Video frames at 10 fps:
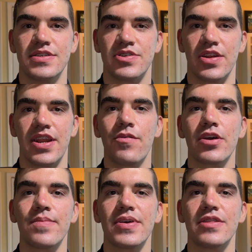So today we're
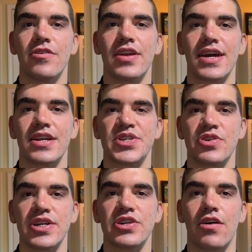going to be learning how to
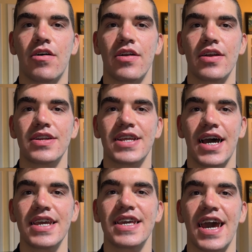stretch our
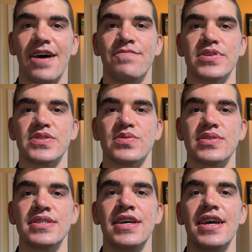tight calf
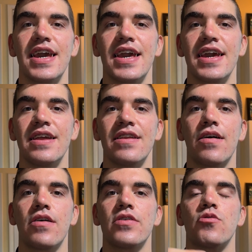muscles. And
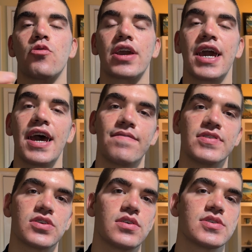your calf
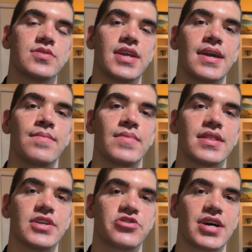is also named
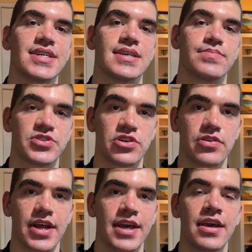the triceps
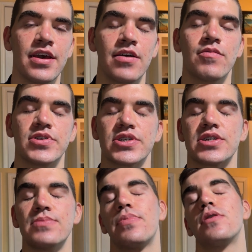surae, which is
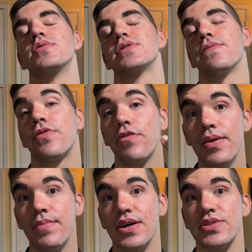composed of three
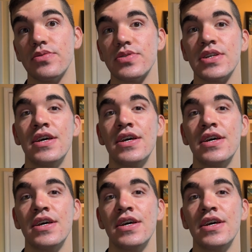muscles: